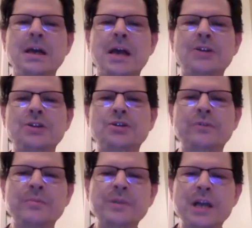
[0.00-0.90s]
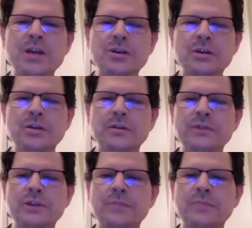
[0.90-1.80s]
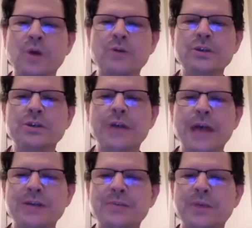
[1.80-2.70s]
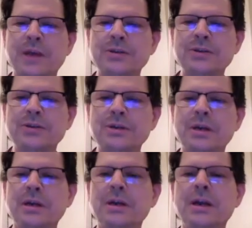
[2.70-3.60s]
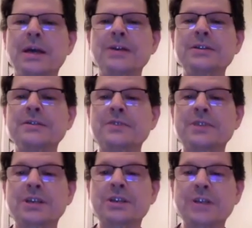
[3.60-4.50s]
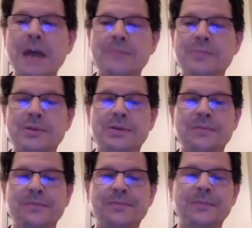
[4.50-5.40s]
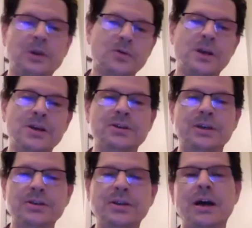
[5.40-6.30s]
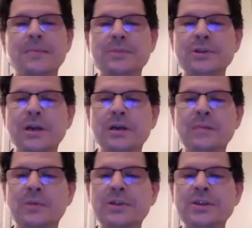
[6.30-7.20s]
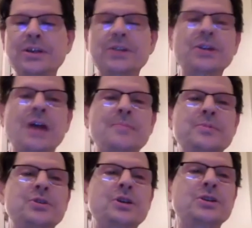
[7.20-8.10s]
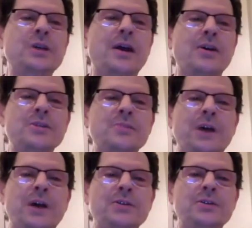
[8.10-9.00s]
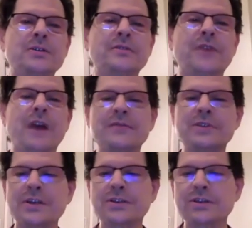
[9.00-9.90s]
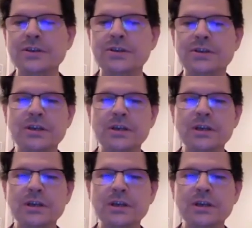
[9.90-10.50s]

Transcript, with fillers: and discrimination of its components and aspects, and is of six types okay, six types. But the six types just correspond to the five senses